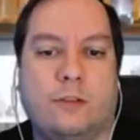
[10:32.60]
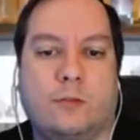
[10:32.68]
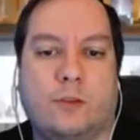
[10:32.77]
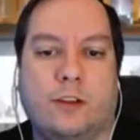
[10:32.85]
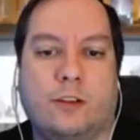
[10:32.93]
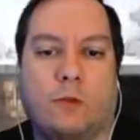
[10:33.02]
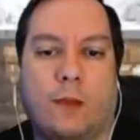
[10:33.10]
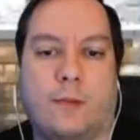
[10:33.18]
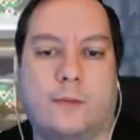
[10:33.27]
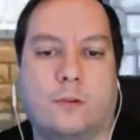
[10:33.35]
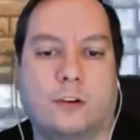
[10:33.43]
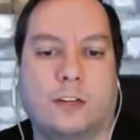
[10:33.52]
swing your
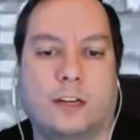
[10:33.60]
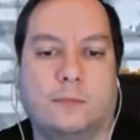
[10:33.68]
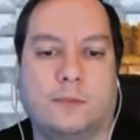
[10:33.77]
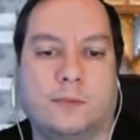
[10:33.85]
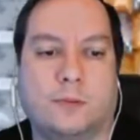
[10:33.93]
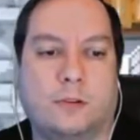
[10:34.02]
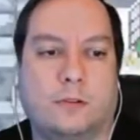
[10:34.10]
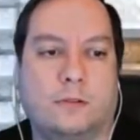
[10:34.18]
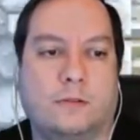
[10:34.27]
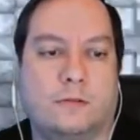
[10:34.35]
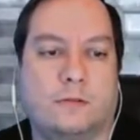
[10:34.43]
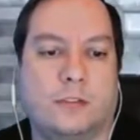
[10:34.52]
weapon more times
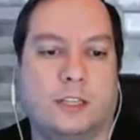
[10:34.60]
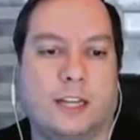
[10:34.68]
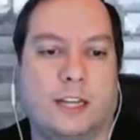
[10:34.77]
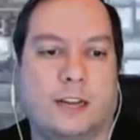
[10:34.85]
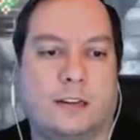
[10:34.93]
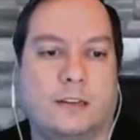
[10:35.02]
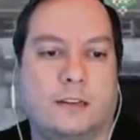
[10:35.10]
per attack.